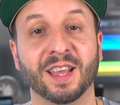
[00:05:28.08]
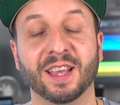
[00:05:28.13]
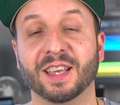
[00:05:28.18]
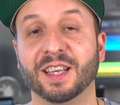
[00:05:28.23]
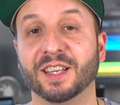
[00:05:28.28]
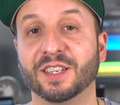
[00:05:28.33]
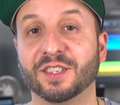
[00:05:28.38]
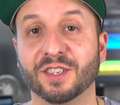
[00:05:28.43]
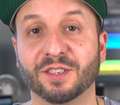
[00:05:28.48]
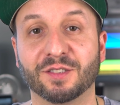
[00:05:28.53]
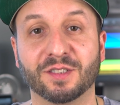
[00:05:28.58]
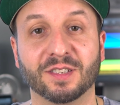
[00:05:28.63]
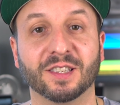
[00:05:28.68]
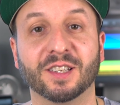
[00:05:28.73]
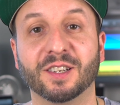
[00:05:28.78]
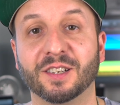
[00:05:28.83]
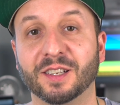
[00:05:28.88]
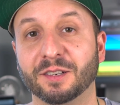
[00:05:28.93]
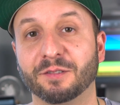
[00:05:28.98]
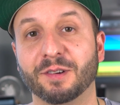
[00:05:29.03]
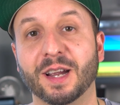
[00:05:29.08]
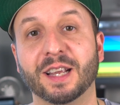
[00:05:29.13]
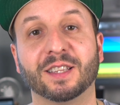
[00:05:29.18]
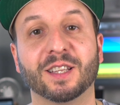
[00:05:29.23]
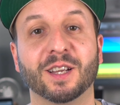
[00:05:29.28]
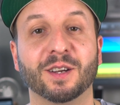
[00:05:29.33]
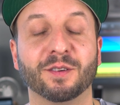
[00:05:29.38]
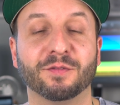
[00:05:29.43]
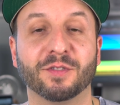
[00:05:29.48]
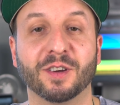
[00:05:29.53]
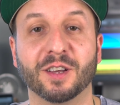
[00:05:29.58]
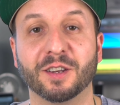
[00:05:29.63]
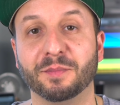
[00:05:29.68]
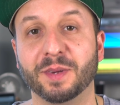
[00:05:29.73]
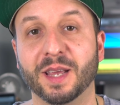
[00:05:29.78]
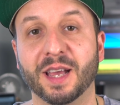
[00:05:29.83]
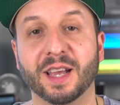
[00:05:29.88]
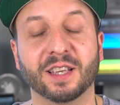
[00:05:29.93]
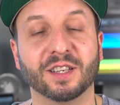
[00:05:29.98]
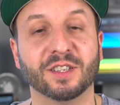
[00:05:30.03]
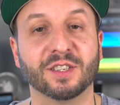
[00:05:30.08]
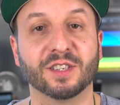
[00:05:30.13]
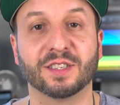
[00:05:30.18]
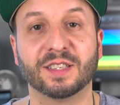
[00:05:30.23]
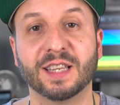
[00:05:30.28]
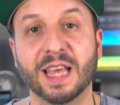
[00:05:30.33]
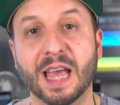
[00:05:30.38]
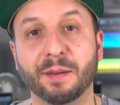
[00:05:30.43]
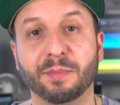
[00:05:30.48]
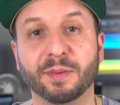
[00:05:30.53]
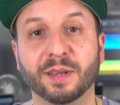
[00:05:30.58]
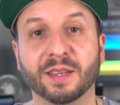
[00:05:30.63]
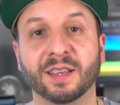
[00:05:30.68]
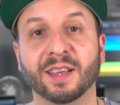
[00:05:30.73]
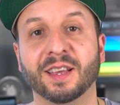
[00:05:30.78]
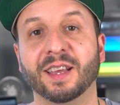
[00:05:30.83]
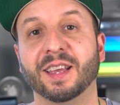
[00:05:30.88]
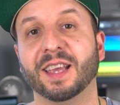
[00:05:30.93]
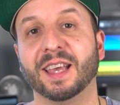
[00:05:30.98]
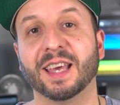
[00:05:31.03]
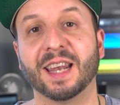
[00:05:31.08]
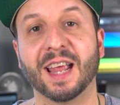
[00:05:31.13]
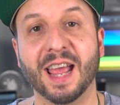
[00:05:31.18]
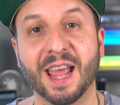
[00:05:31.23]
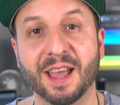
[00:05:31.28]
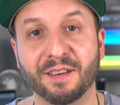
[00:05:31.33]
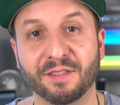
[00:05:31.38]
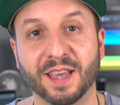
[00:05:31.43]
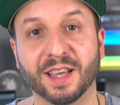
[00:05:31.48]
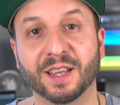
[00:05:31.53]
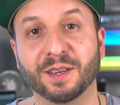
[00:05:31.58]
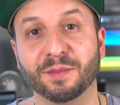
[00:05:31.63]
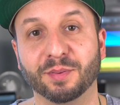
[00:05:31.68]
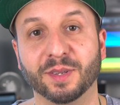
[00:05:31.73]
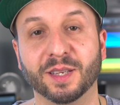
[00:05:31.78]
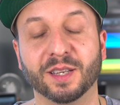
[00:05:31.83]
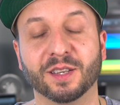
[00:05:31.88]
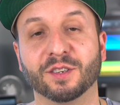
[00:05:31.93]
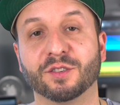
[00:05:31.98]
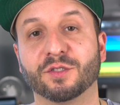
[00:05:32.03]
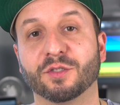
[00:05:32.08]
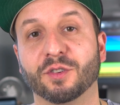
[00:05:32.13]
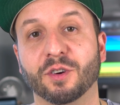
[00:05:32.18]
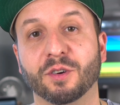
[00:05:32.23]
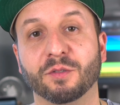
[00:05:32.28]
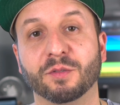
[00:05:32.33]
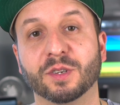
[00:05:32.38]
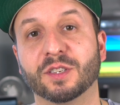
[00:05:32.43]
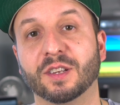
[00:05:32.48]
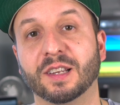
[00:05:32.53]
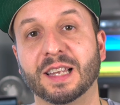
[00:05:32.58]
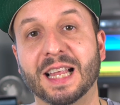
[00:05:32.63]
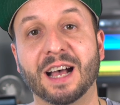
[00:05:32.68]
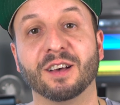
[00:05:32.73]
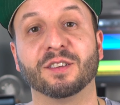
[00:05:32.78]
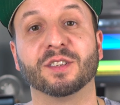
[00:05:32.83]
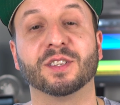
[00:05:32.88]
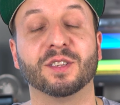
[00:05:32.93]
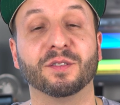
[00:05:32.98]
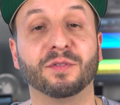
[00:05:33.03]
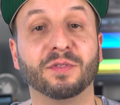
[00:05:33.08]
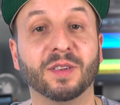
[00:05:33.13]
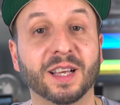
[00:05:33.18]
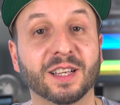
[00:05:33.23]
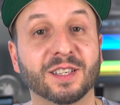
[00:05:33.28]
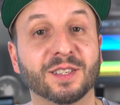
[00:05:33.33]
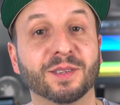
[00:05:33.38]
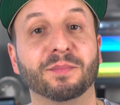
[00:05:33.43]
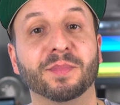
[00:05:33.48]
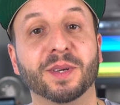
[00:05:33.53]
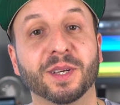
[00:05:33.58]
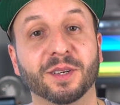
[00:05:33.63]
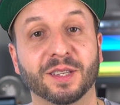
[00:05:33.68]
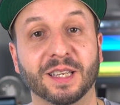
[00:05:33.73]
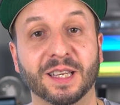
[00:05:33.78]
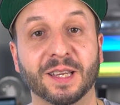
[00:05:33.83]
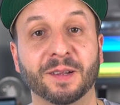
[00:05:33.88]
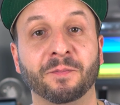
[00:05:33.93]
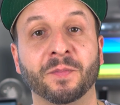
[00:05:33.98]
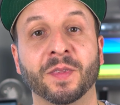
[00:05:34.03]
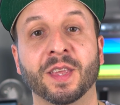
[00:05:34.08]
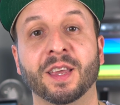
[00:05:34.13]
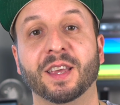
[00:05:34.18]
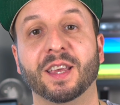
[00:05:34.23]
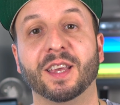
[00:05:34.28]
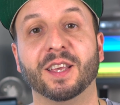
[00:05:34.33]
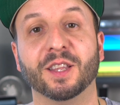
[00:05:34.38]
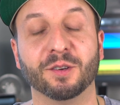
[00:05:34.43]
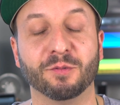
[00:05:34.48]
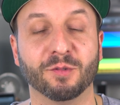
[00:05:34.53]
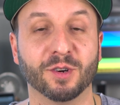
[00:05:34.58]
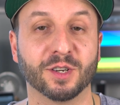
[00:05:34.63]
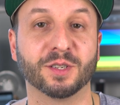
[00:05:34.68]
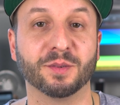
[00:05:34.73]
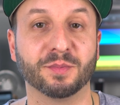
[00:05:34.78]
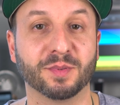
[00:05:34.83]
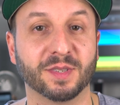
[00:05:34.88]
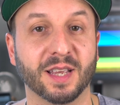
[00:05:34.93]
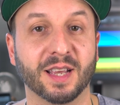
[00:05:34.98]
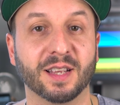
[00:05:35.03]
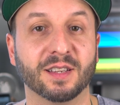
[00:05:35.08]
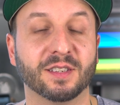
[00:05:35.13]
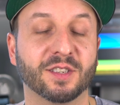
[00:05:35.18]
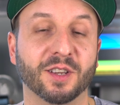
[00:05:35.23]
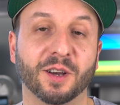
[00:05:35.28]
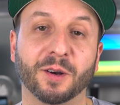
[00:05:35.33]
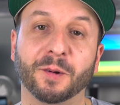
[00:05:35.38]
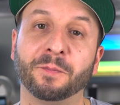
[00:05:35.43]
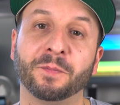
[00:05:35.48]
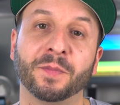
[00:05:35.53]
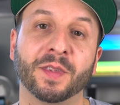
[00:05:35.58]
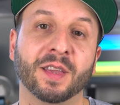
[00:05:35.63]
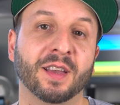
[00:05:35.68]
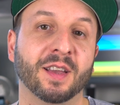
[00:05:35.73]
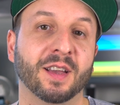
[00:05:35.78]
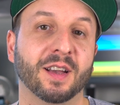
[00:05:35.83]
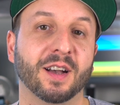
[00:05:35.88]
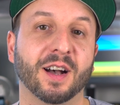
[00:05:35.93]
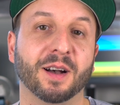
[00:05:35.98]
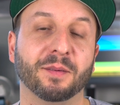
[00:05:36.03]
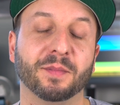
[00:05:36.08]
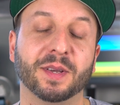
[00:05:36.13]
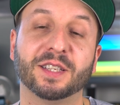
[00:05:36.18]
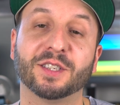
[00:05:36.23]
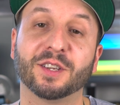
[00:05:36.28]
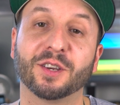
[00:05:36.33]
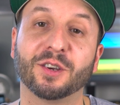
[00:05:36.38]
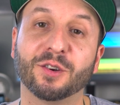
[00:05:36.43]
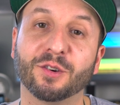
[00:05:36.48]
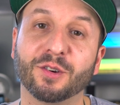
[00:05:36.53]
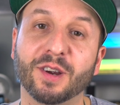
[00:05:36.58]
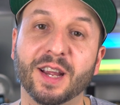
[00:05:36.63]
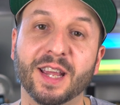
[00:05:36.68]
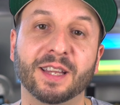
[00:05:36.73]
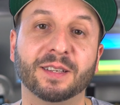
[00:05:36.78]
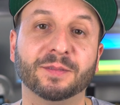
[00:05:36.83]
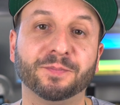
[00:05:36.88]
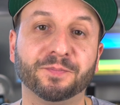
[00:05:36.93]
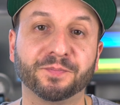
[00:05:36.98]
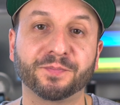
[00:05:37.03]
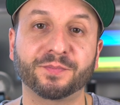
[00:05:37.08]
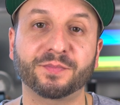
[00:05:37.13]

it's just literally right there in front of me. I can just tap it and I have that complete control, which allows the flexibility in the worship set. So it's a great